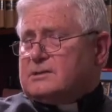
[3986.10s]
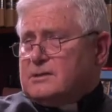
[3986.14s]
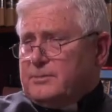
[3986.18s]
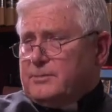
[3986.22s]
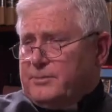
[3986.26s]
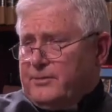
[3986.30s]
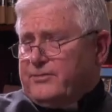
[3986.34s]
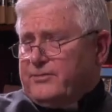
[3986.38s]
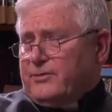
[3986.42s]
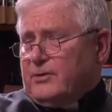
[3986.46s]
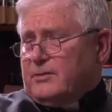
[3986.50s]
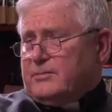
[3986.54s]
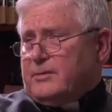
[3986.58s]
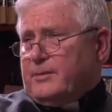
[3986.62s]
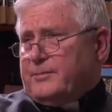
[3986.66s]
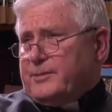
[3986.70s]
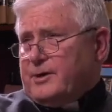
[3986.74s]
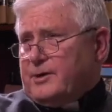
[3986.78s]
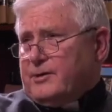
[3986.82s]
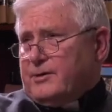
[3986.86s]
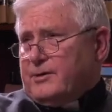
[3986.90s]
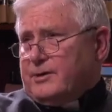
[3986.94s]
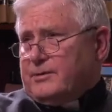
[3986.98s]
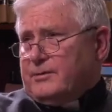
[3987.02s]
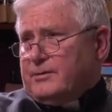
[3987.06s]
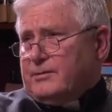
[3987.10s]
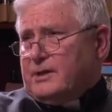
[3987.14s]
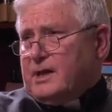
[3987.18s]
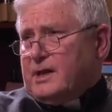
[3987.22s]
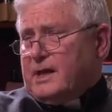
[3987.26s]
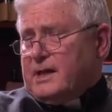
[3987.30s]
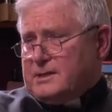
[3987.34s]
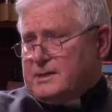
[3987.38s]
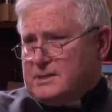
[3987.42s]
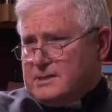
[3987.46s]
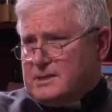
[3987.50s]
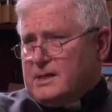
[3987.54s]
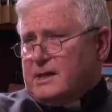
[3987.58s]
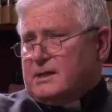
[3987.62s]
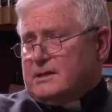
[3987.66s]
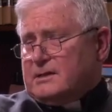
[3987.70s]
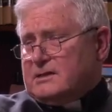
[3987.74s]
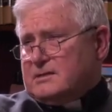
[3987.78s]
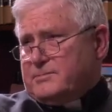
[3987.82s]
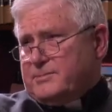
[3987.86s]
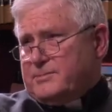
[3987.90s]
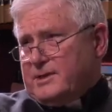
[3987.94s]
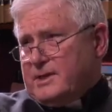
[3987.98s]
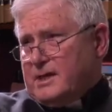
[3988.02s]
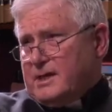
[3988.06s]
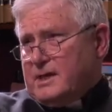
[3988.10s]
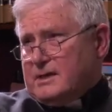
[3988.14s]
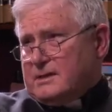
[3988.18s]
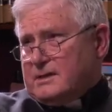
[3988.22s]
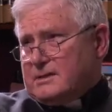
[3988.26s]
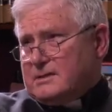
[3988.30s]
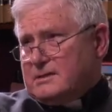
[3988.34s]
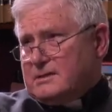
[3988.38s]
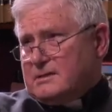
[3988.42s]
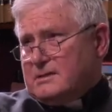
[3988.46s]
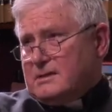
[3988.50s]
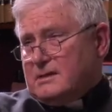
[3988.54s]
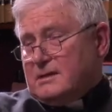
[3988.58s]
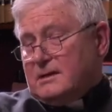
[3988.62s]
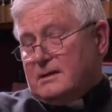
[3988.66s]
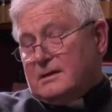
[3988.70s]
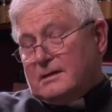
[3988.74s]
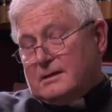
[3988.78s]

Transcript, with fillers: to perform a miracle at Satan's behest.